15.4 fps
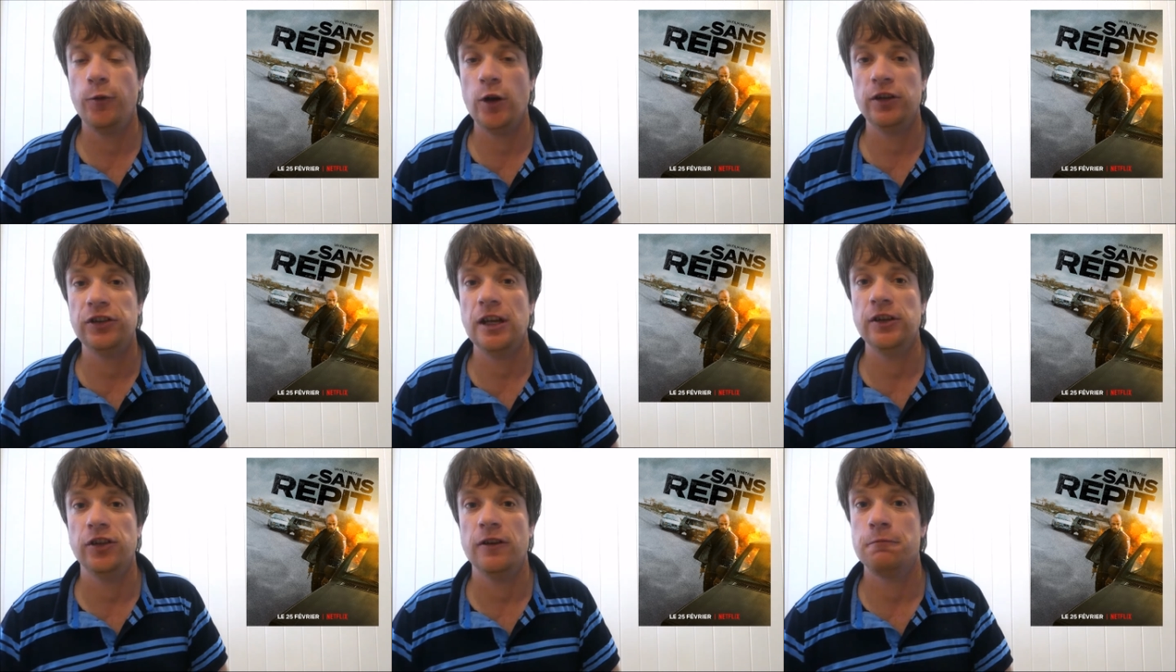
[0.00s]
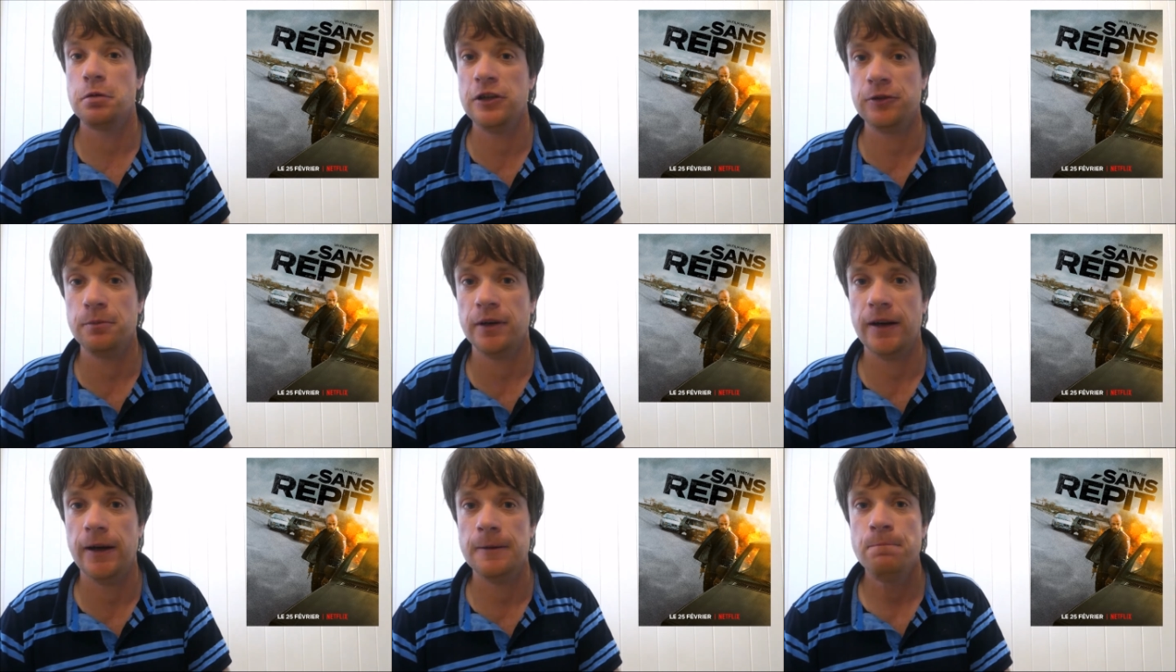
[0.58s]
season of Prison
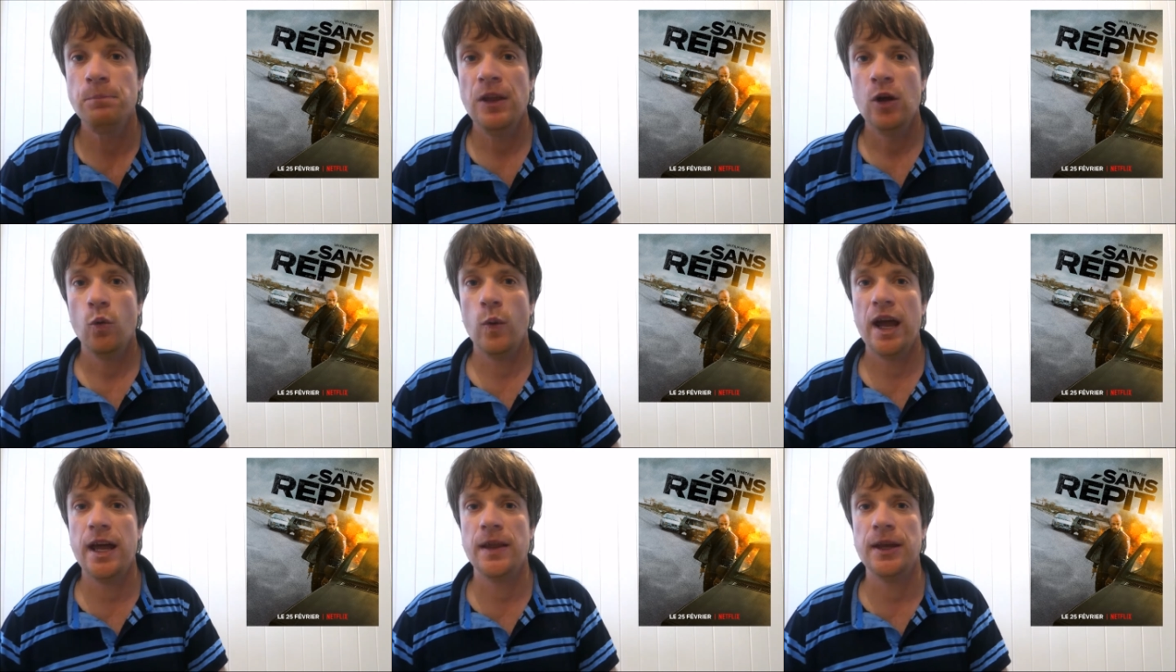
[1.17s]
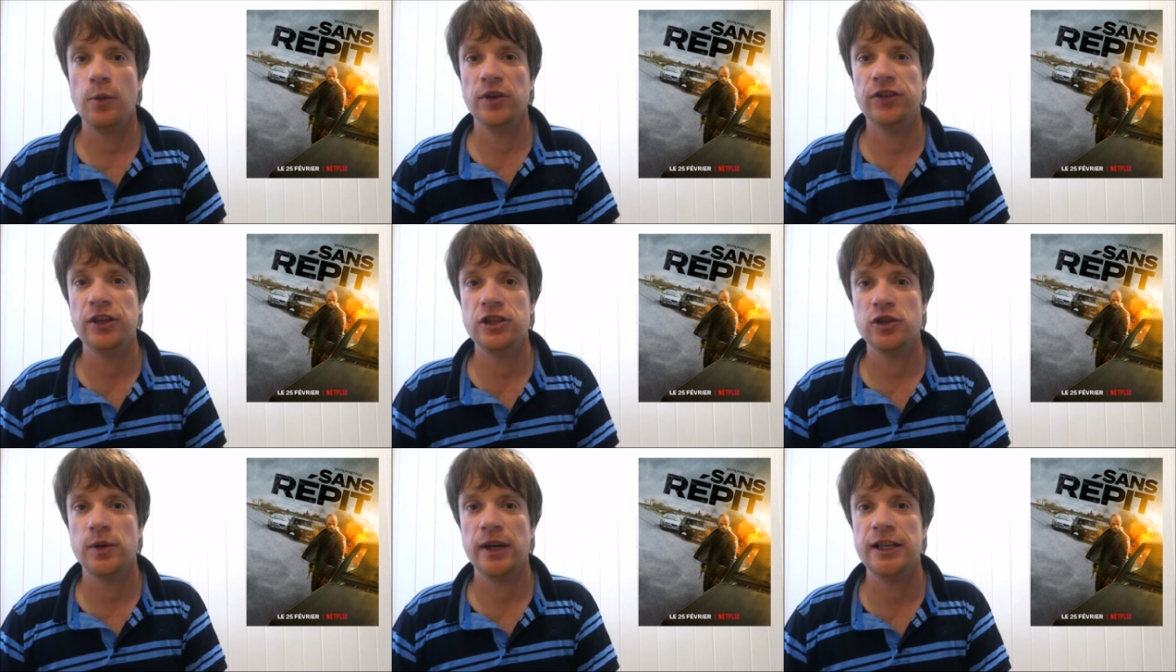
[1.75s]
Break, where there were
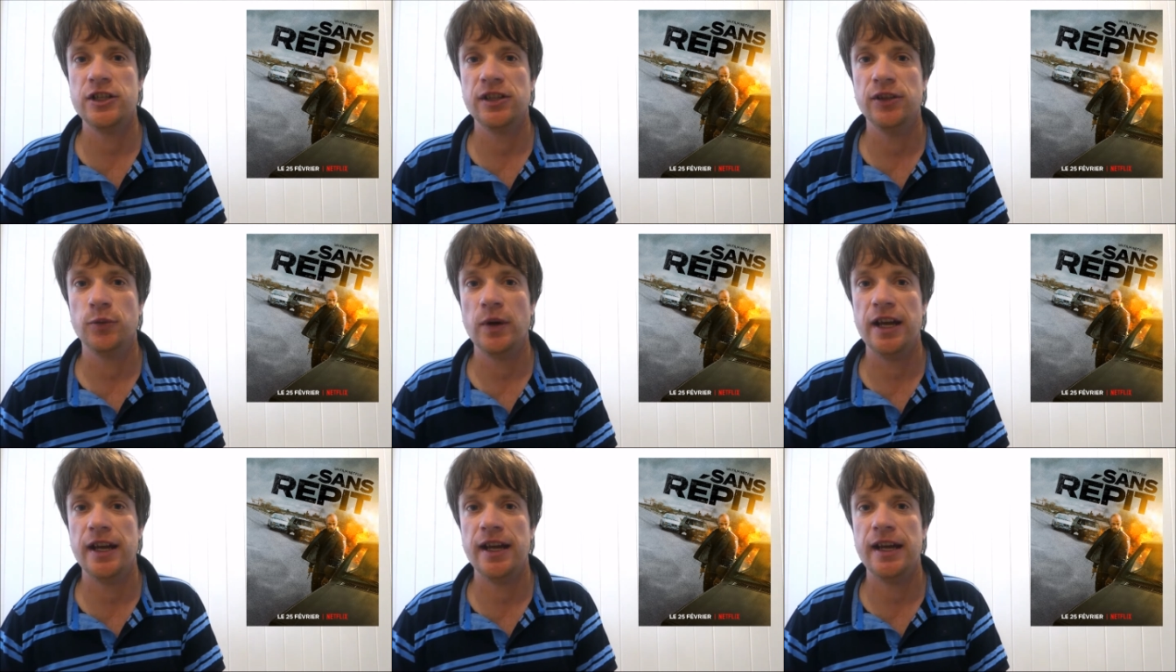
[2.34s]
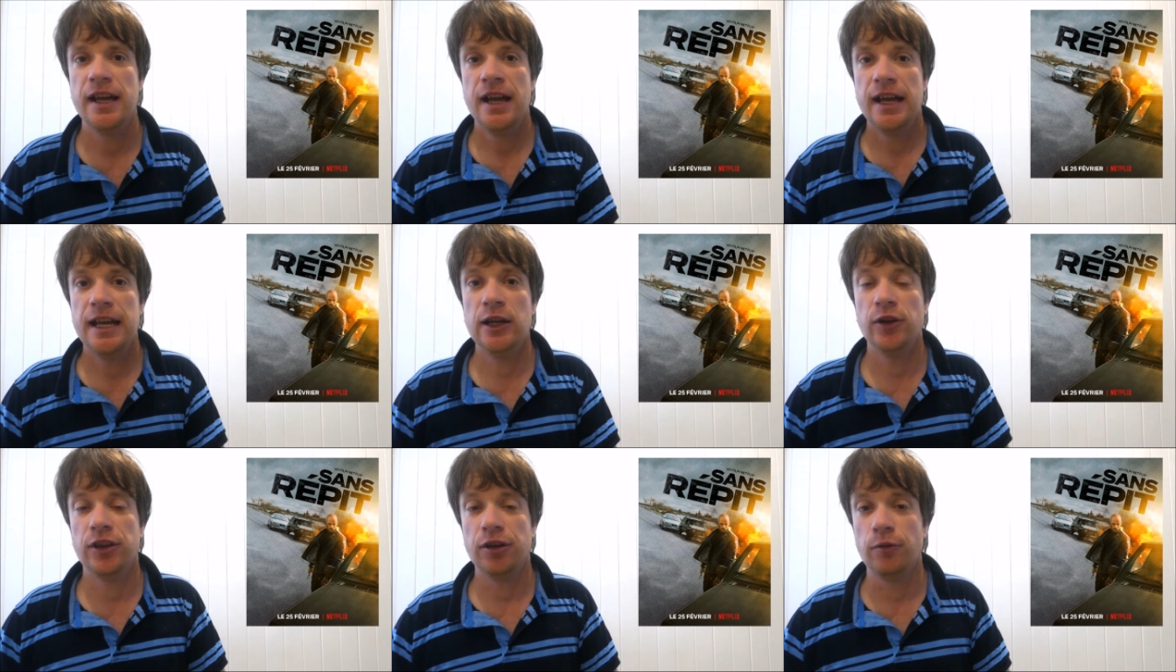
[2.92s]
situations where
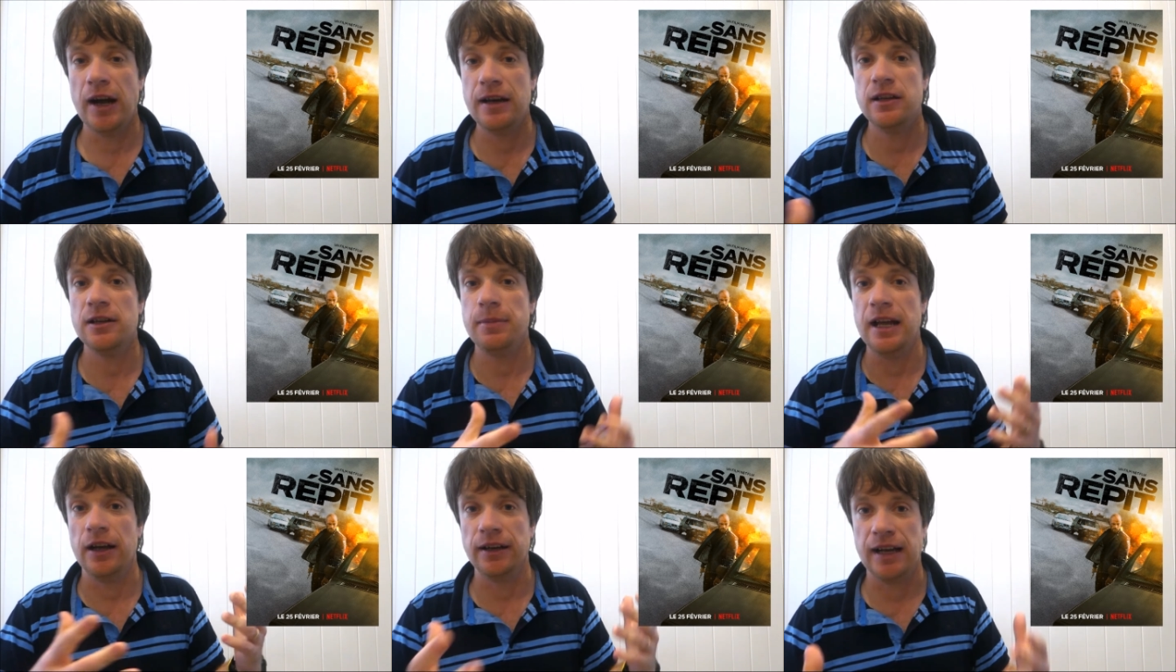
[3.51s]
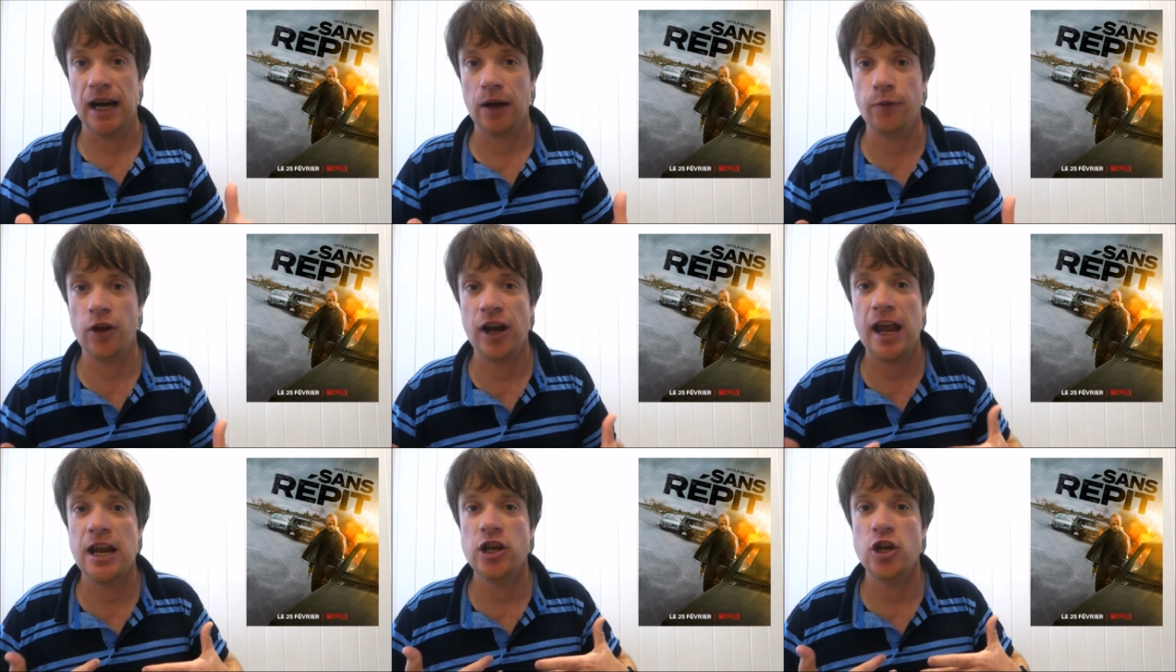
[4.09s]
it threatened to be
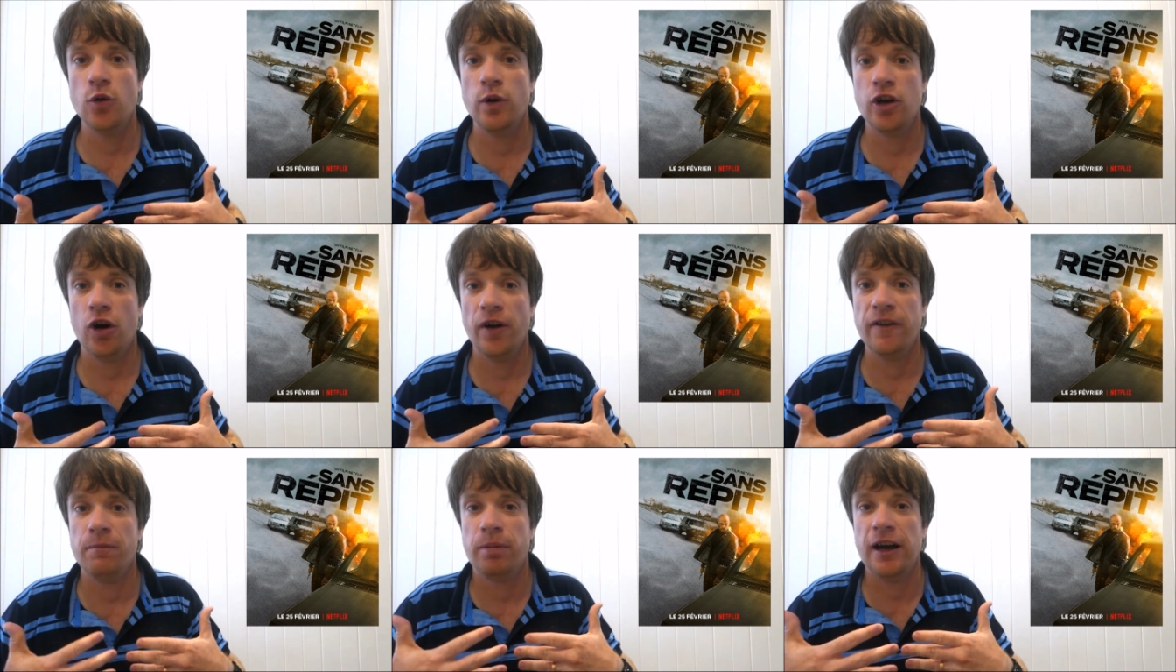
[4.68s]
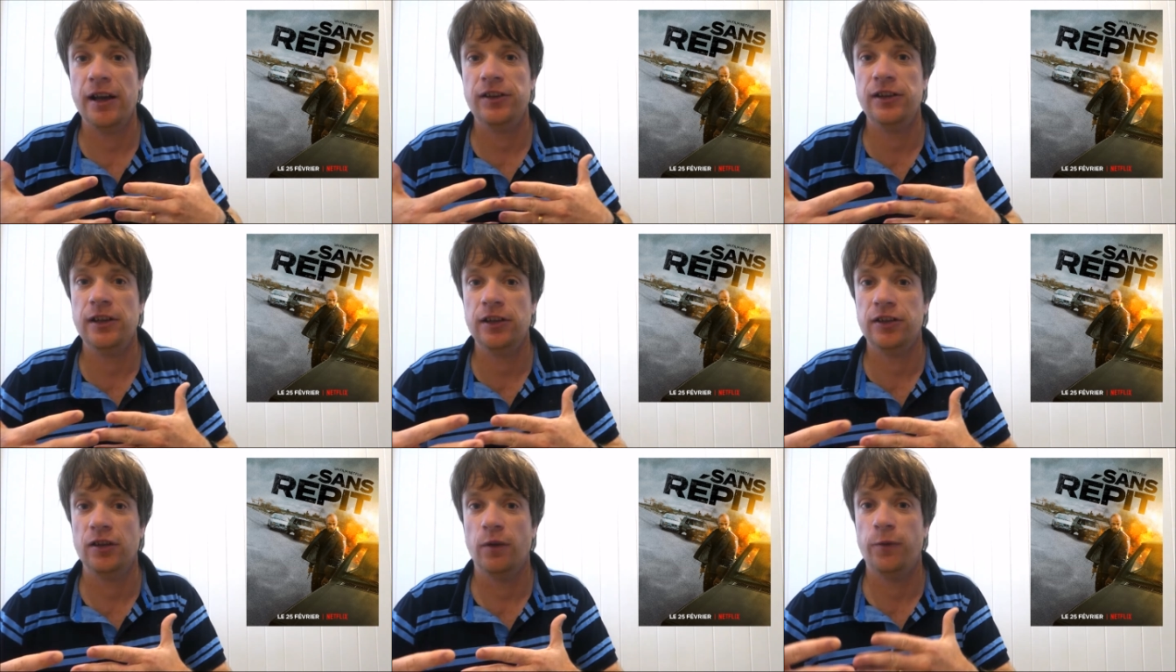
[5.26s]
uncovered and you were kind of bracing
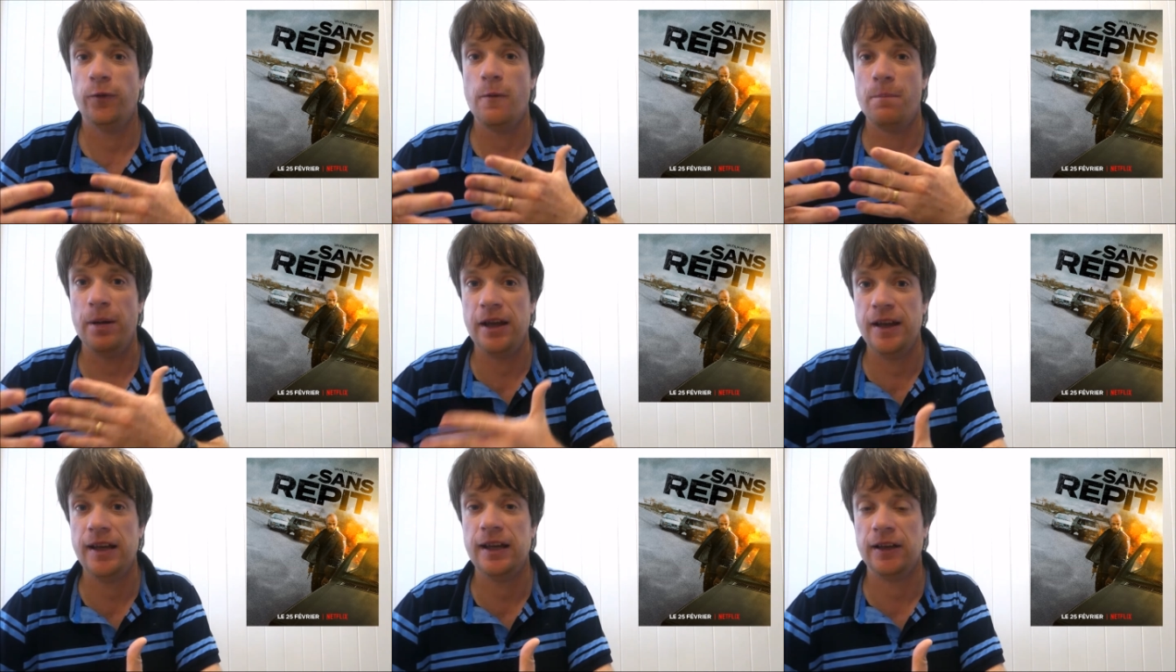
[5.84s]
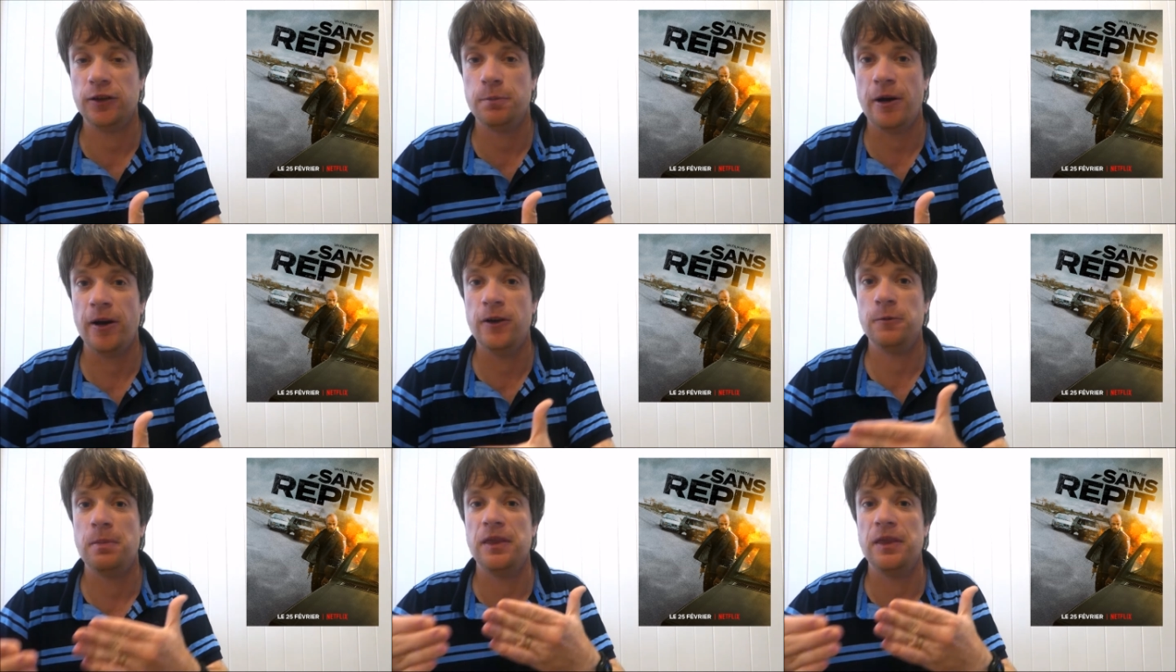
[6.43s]
yourself for being exposed,